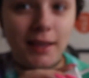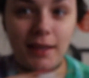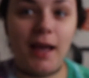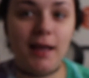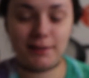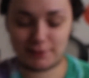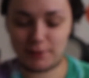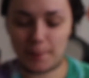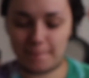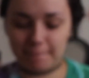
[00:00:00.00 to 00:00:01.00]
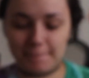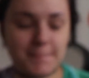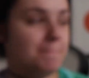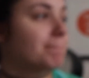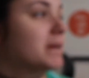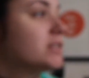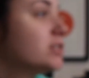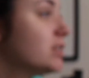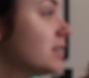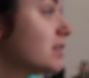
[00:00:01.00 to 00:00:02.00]
Yes.
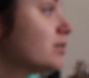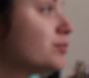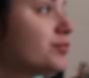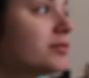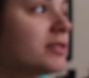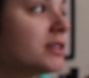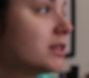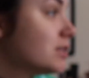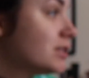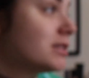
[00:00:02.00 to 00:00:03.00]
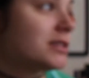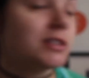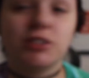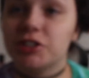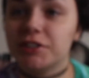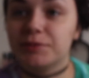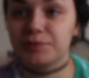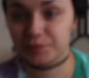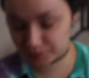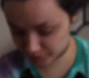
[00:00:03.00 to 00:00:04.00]
This shit. This shit's legit.
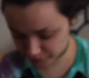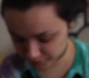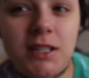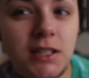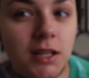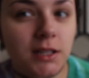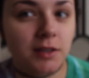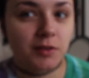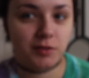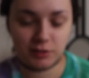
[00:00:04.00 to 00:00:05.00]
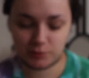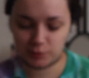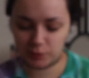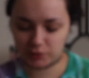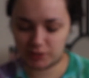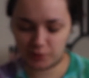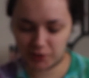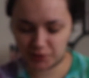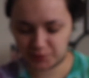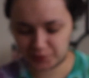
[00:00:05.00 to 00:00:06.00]
It's like nothing I've ever used before. Is that
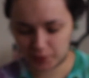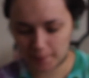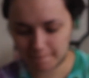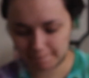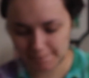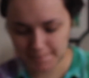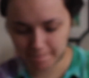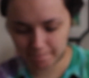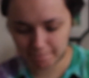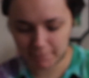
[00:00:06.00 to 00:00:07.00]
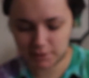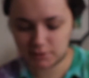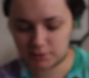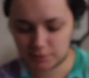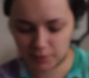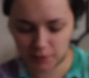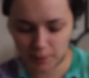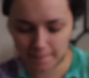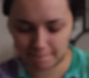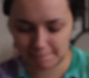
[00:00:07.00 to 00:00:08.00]
weird? It doesn't
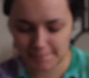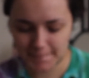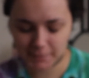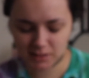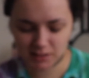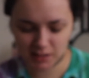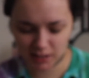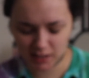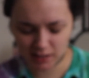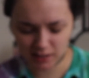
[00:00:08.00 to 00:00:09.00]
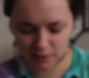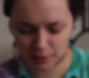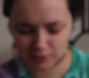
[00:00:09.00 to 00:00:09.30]
feel sticky either.